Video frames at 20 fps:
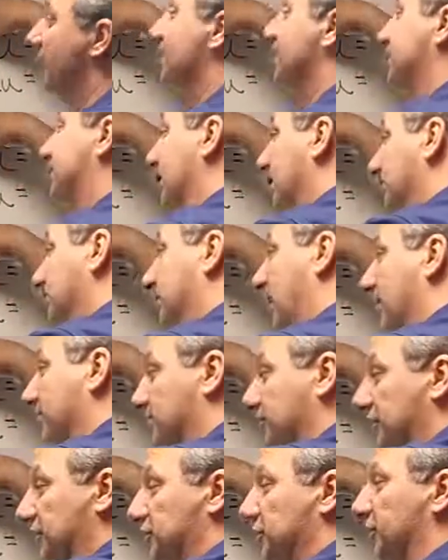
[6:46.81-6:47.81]
Sometimes
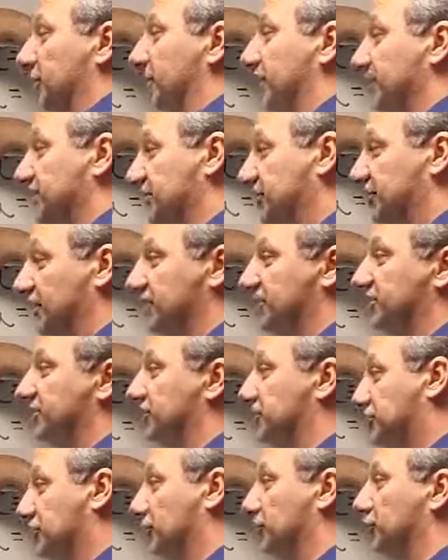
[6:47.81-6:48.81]
we do this just to
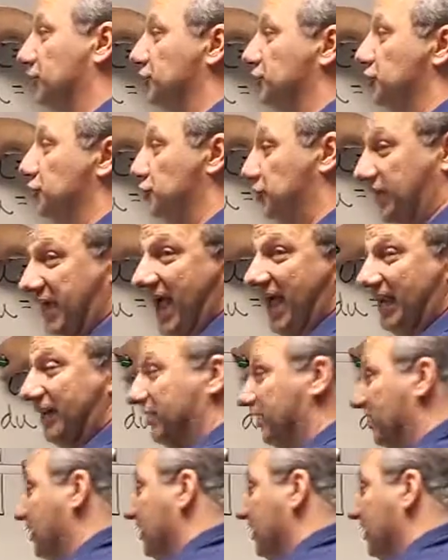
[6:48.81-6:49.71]
show you you can.